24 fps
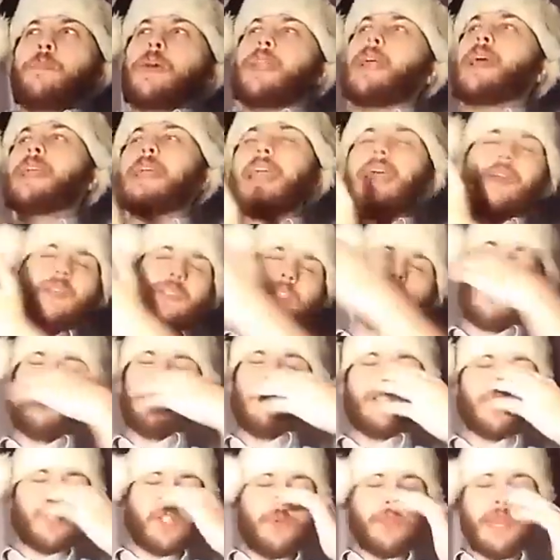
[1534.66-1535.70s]
But
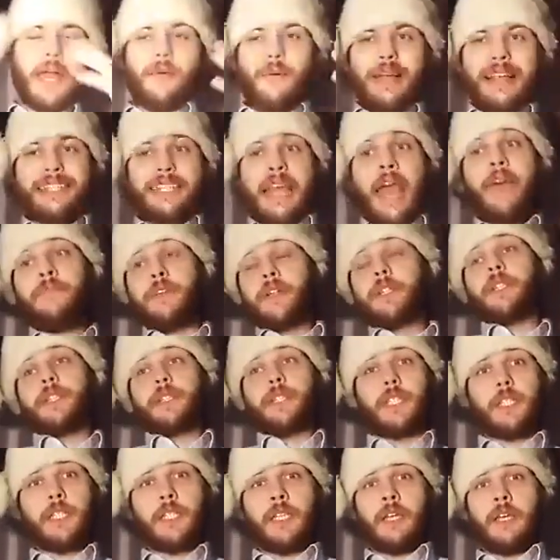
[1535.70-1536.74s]
so there is
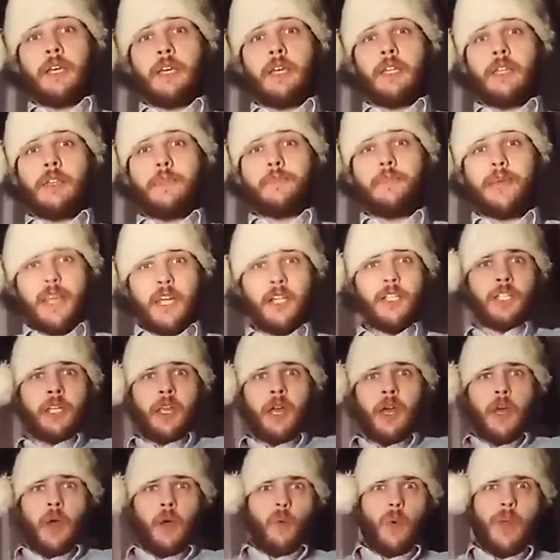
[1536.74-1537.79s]
evidence, because
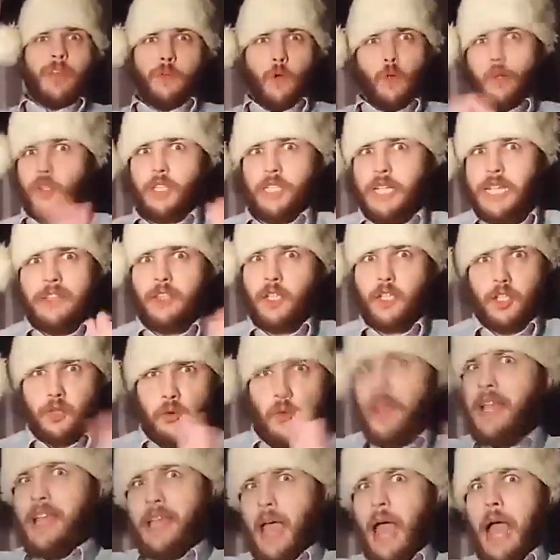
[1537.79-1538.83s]
we've all seen the
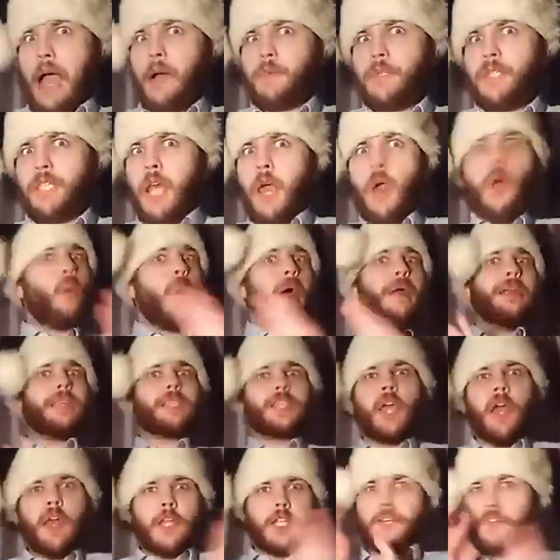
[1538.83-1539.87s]
screen caps where
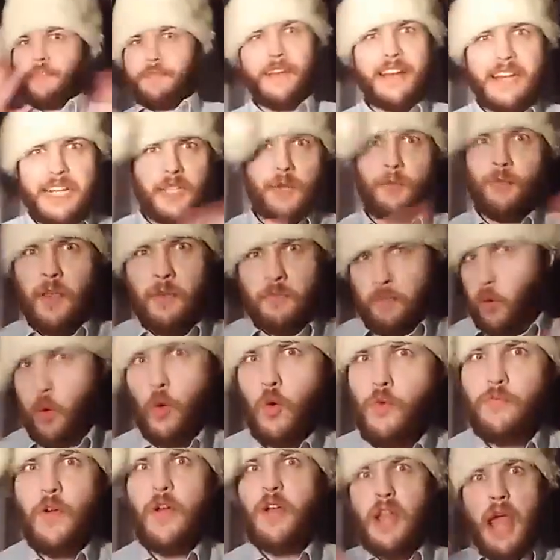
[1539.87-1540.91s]
it's definitively
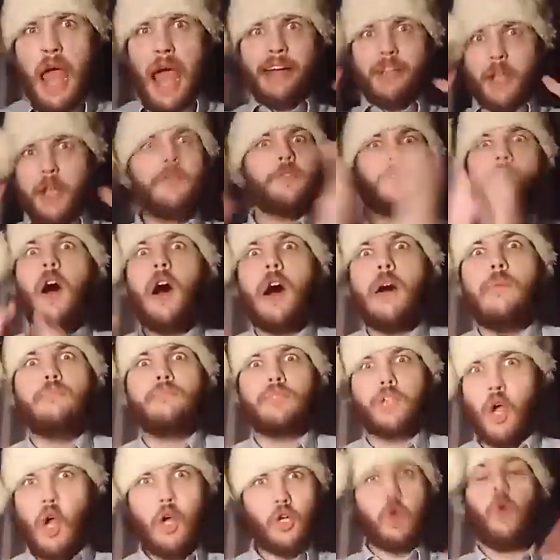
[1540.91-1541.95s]
proven and
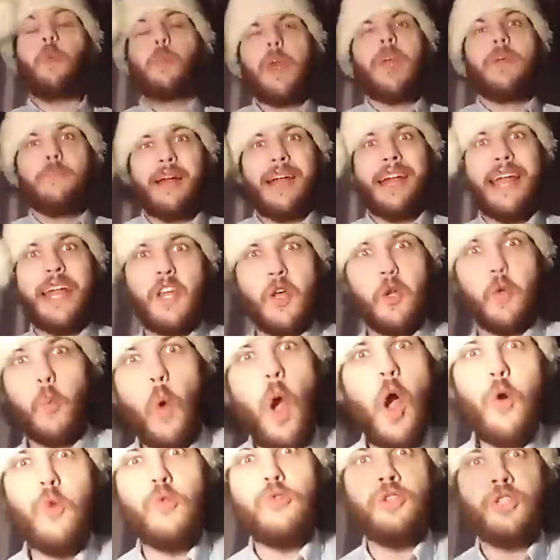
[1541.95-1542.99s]
confirmed to be Millennial
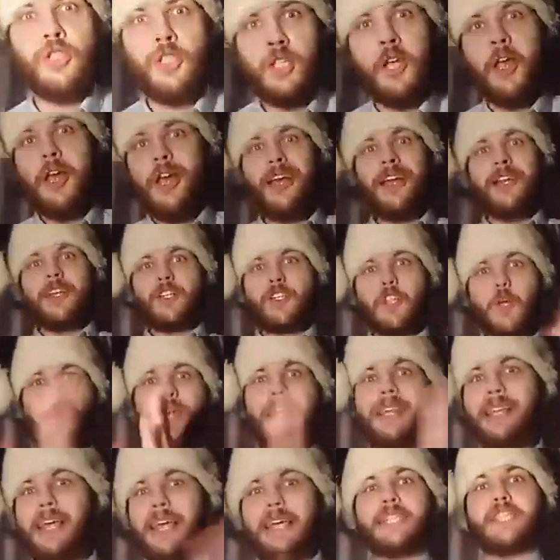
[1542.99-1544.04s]
Woes
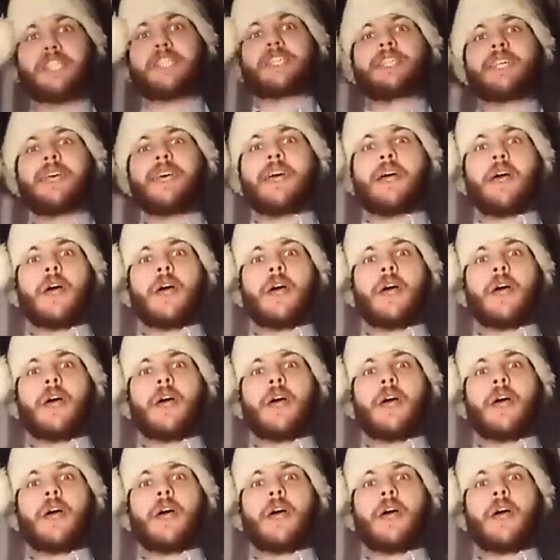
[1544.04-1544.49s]
doing this.